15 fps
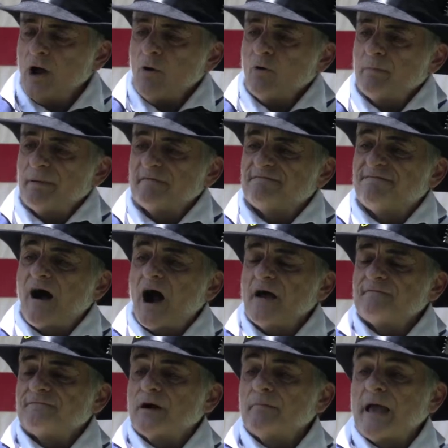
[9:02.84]
would be
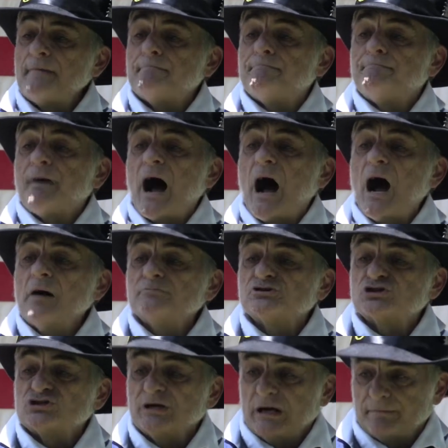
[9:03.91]
fired from a bomb
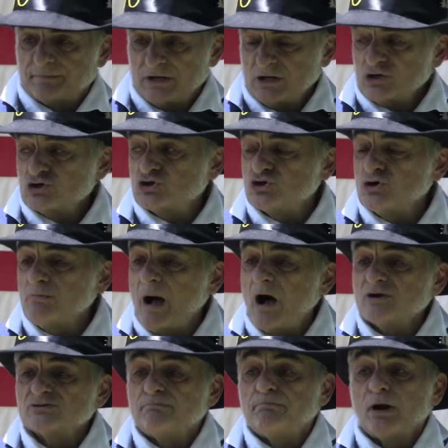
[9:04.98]
ship 2
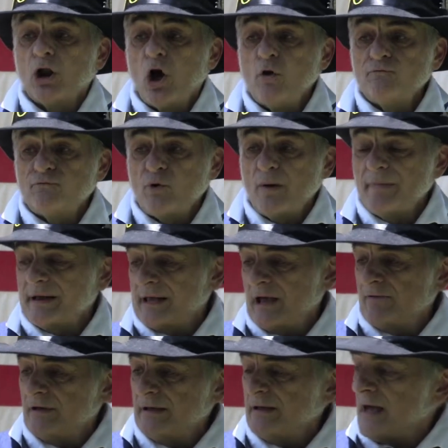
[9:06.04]
miles below Fort
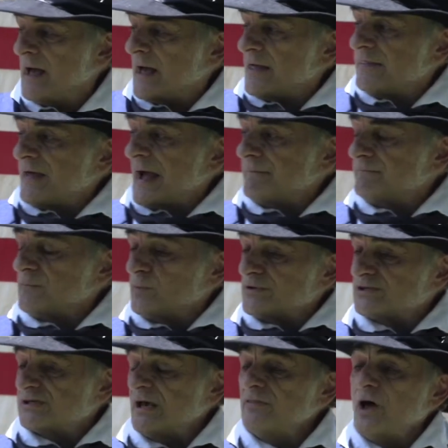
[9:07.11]
McHenry. That would
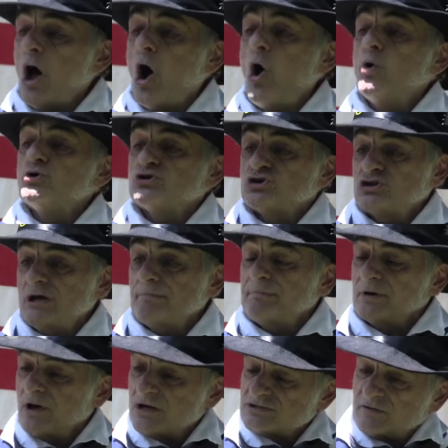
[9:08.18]
send the whole ship,
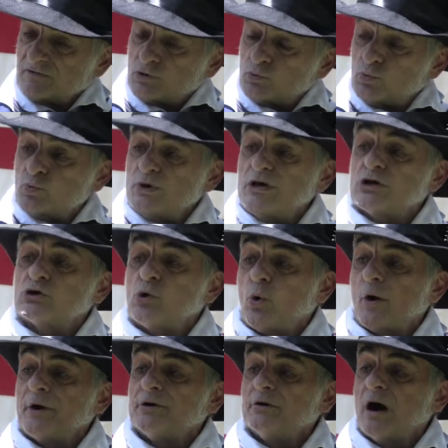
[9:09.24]
because of the
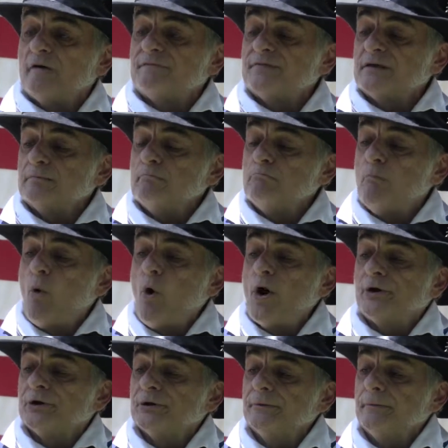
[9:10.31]
recoil of the
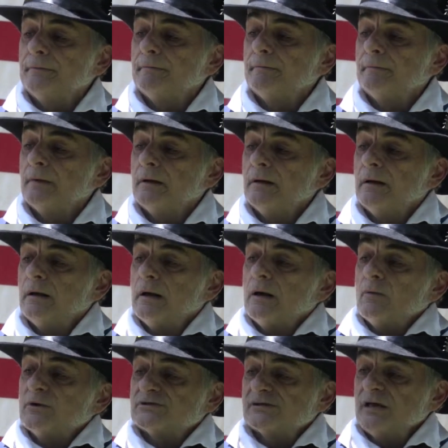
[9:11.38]
mortar,
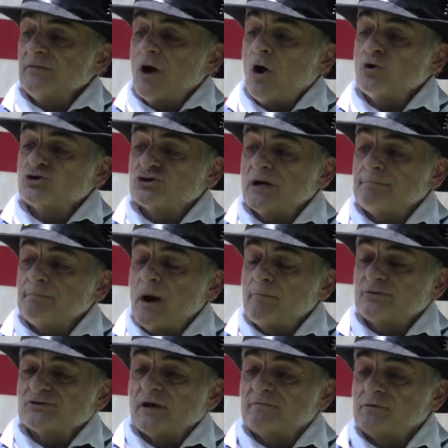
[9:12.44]
would send the whole ship
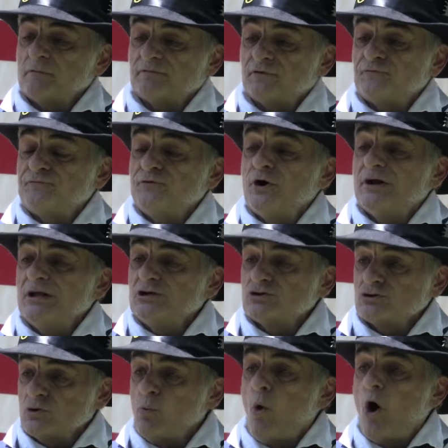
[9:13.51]
upwards of a foot into
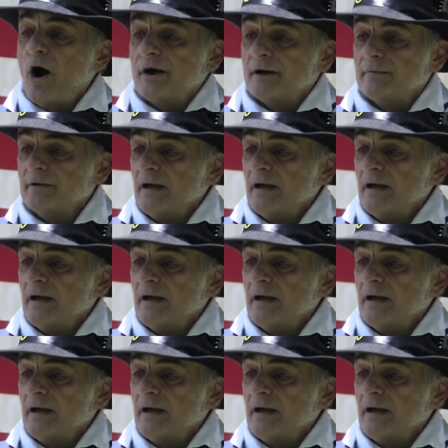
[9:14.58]
the water.